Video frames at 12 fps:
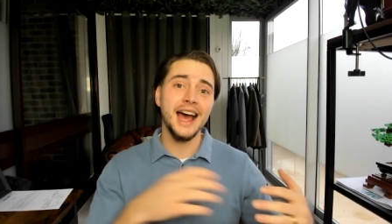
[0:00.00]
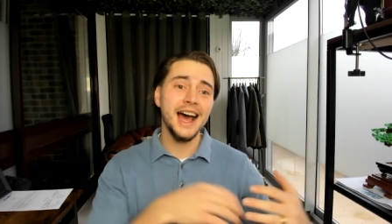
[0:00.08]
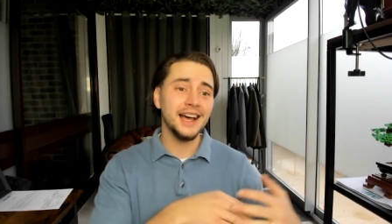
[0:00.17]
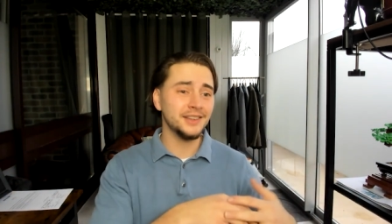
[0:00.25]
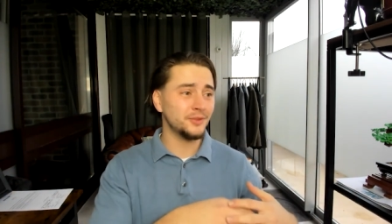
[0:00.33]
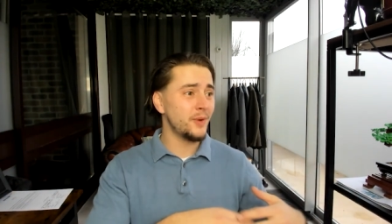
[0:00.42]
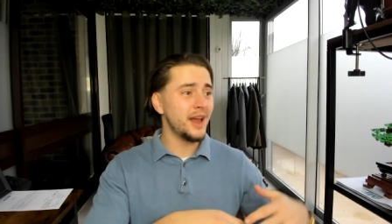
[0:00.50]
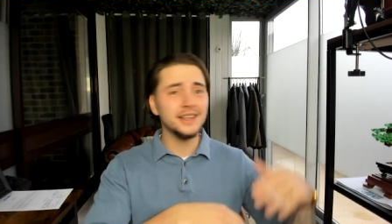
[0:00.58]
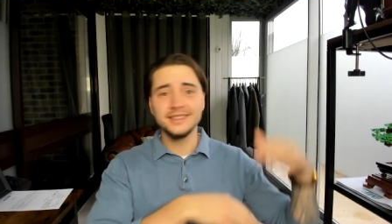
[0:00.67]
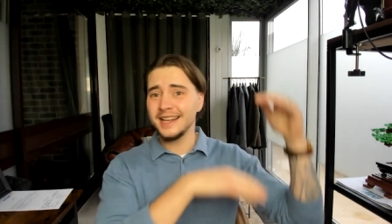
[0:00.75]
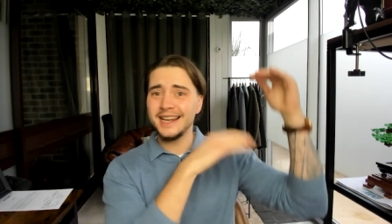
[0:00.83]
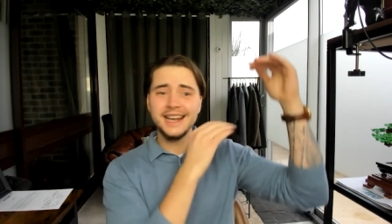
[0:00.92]
as well
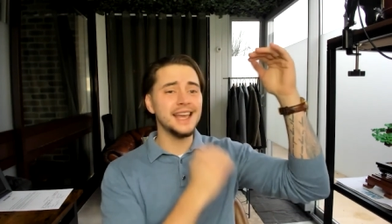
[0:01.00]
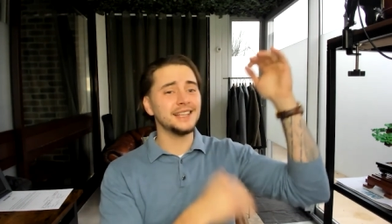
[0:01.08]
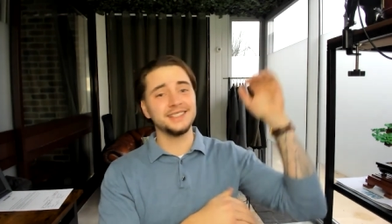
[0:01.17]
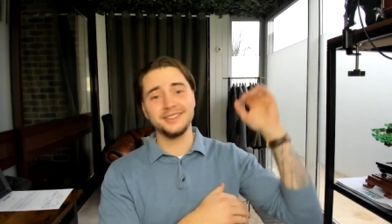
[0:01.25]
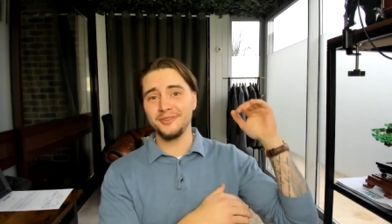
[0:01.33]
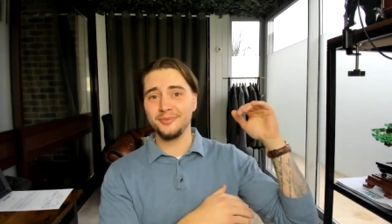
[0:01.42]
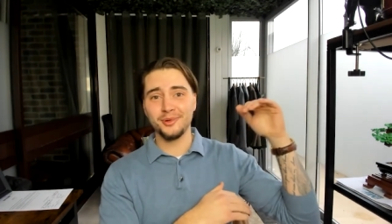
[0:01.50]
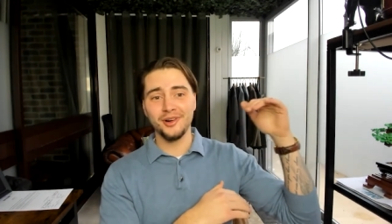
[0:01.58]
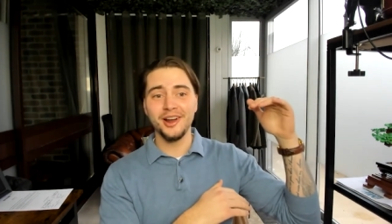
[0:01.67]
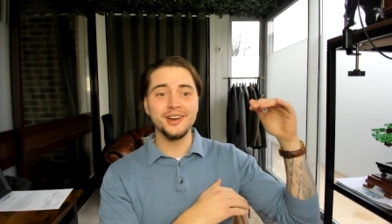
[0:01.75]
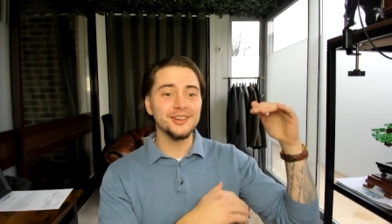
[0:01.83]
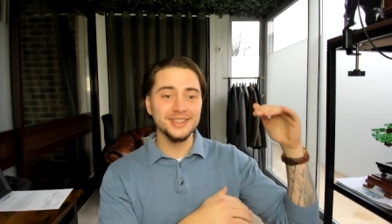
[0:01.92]
as a list of
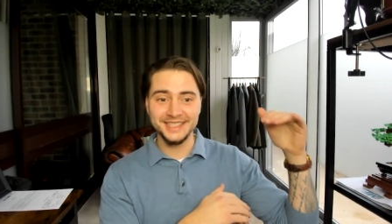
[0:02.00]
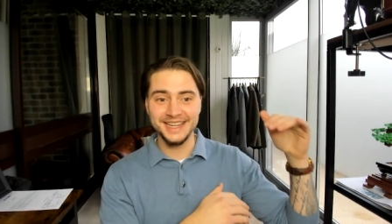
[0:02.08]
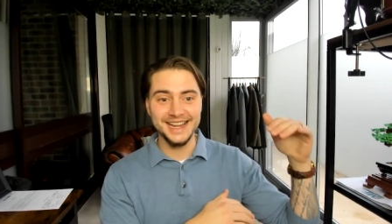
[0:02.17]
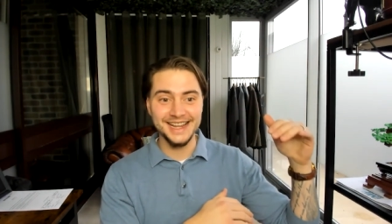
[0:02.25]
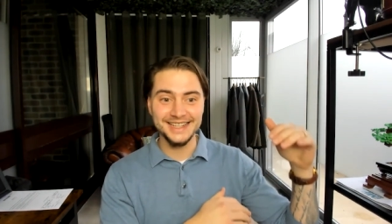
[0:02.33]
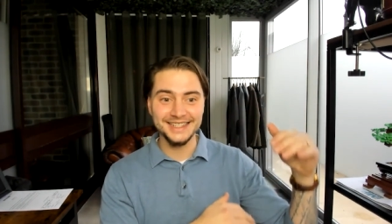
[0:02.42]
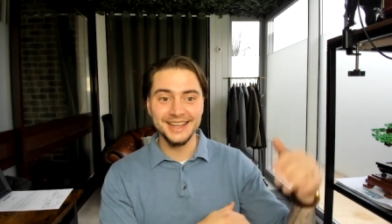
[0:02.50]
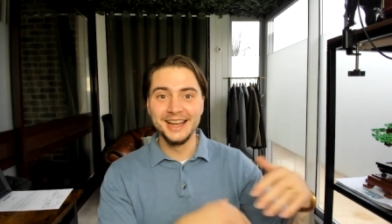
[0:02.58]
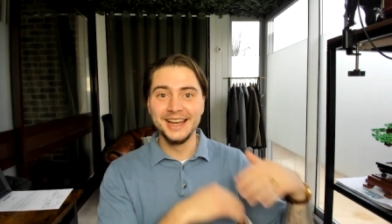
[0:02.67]
priorities